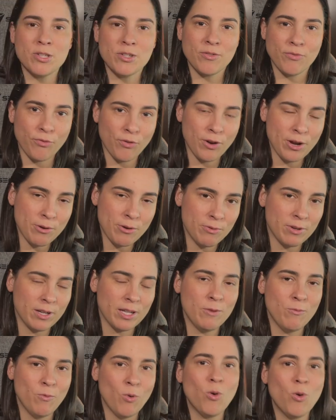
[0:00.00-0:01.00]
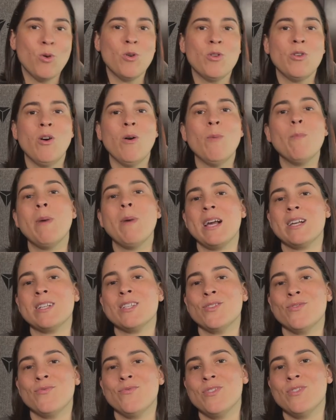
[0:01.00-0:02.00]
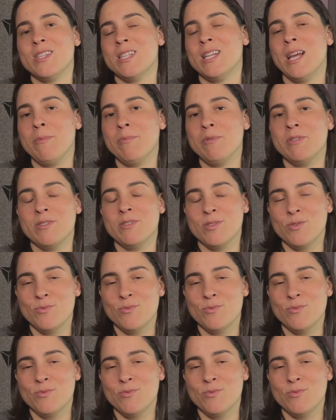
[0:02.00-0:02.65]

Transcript: frequently worn on Max Verstappen's